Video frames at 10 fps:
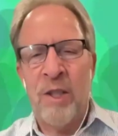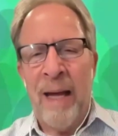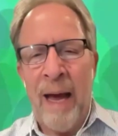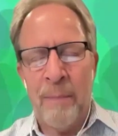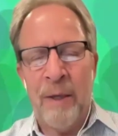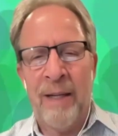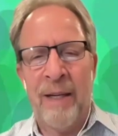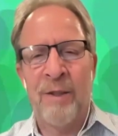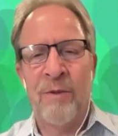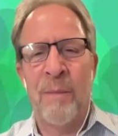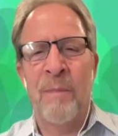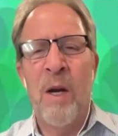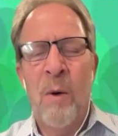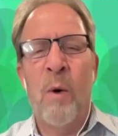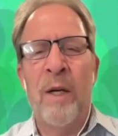happen, I guess? From
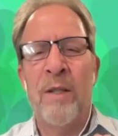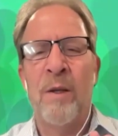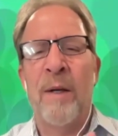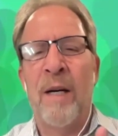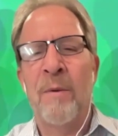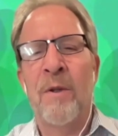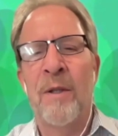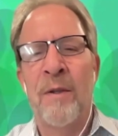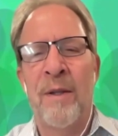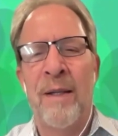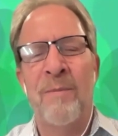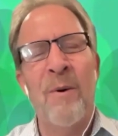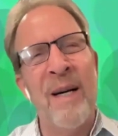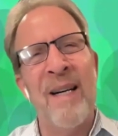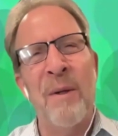when does it become clear that you need,
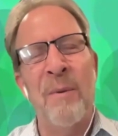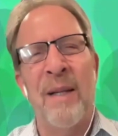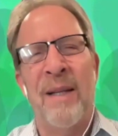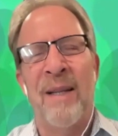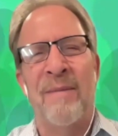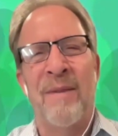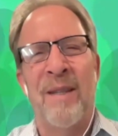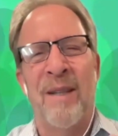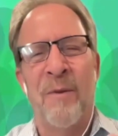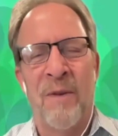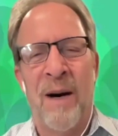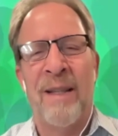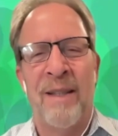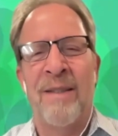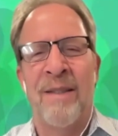well, we really need to
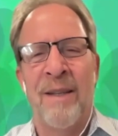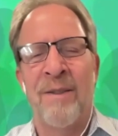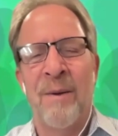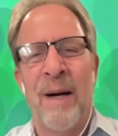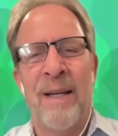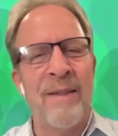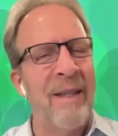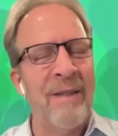define these things. So I guess that's a